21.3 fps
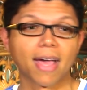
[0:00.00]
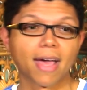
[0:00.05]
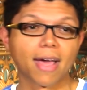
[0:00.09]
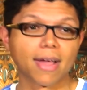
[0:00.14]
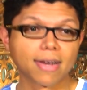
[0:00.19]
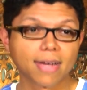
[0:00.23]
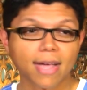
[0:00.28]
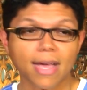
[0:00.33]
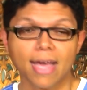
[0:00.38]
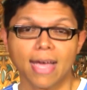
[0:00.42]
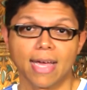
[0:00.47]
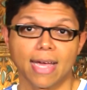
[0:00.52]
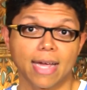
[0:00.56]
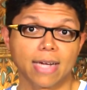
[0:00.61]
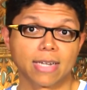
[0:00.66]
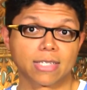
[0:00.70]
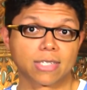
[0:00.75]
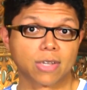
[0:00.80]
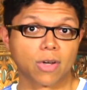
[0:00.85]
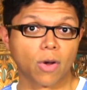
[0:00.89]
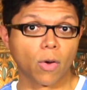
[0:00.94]
And
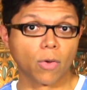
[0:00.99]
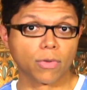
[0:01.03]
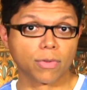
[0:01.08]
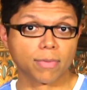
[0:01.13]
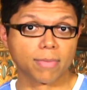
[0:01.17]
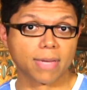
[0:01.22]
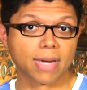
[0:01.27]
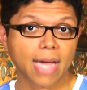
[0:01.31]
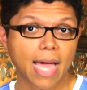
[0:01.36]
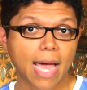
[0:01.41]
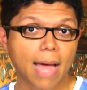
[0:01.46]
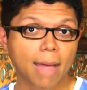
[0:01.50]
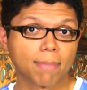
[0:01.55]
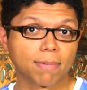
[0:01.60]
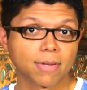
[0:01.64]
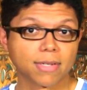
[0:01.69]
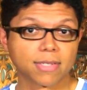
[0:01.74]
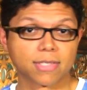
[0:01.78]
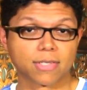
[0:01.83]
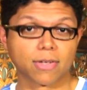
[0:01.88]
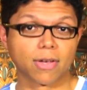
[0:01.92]
it's cold in
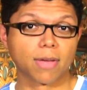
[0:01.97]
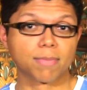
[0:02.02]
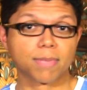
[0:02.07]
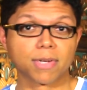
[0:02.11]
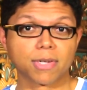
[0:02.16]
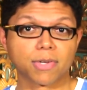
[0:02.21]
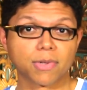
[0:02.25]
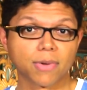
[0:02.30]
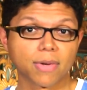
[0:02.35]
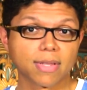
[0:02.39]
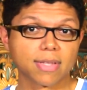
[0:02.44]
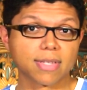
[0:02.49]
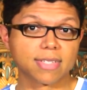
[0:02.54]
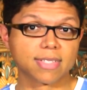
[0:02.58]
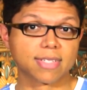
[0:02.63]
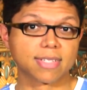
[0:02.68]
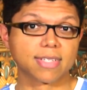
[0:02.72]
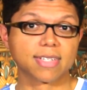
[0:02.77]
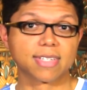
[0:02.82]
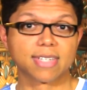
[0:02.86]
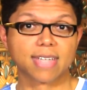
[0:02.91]
Minneapolis, so I'd be doing
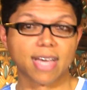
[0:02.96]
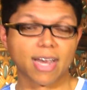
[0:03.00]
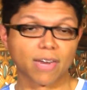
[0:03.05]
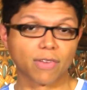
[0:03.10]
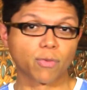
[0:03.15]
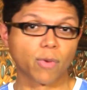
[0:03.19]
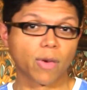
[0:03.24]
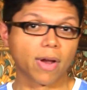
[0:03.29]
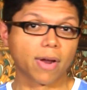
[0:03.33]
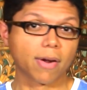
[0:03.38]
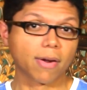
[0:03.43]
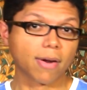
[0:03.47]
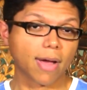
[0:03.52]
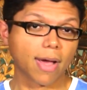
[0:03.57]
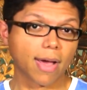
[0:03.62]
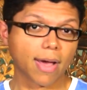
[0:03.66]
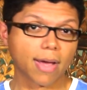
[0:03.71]
this in the dead of winter,